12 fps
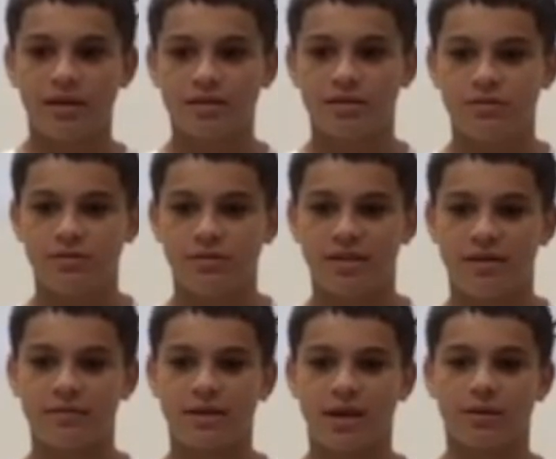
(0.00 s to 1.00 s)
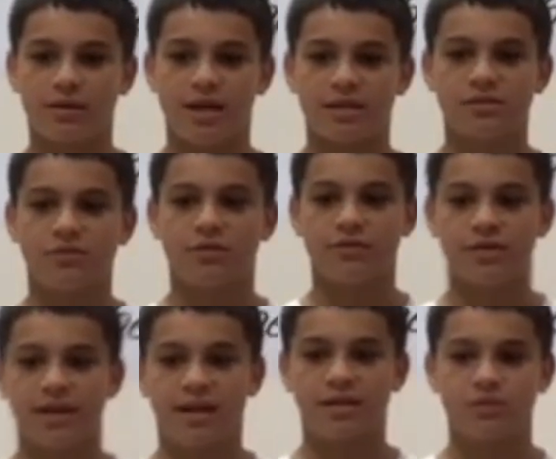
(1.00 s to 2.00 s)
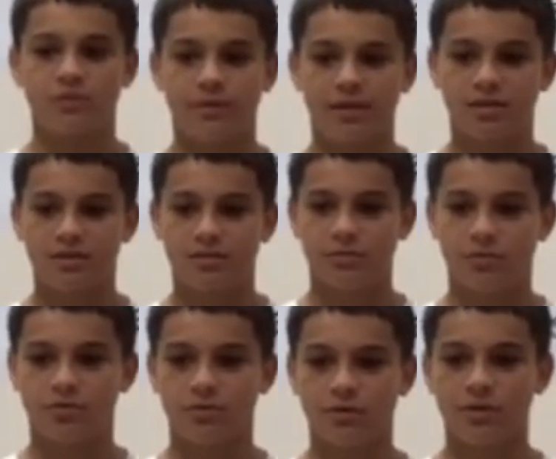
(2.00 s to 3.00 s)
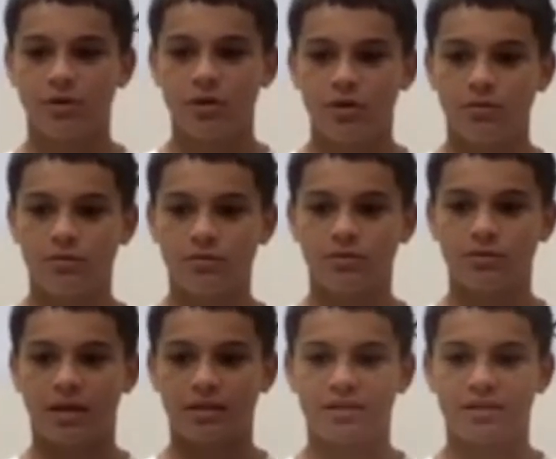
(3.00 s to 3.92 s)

into 7th hour classes over the next two weeks to record who would you like to